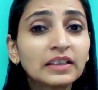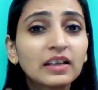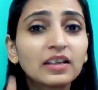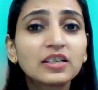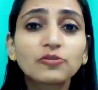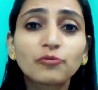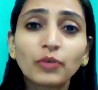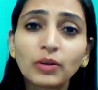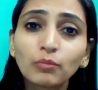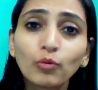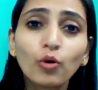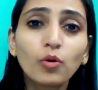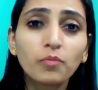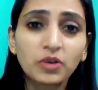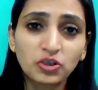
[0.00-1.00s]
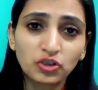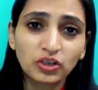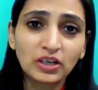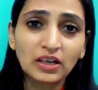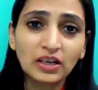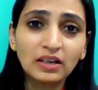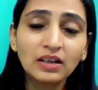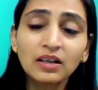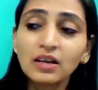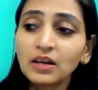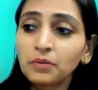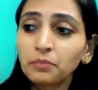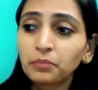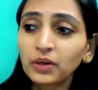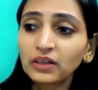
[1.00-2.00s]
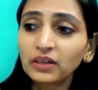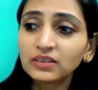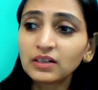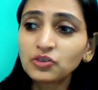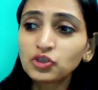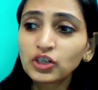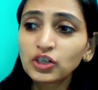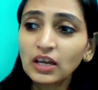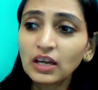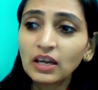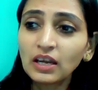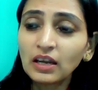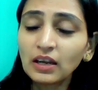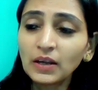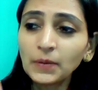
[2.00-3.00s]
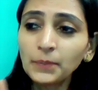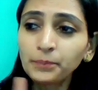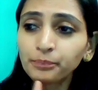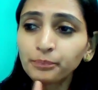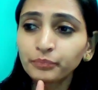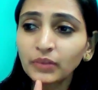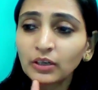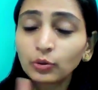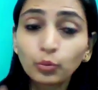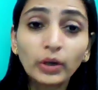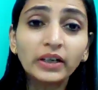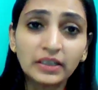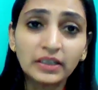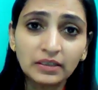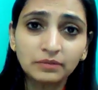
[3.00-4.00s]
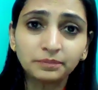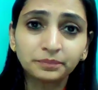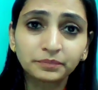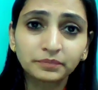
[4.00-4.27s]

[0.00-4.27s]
there is one more machine, Brother JA20.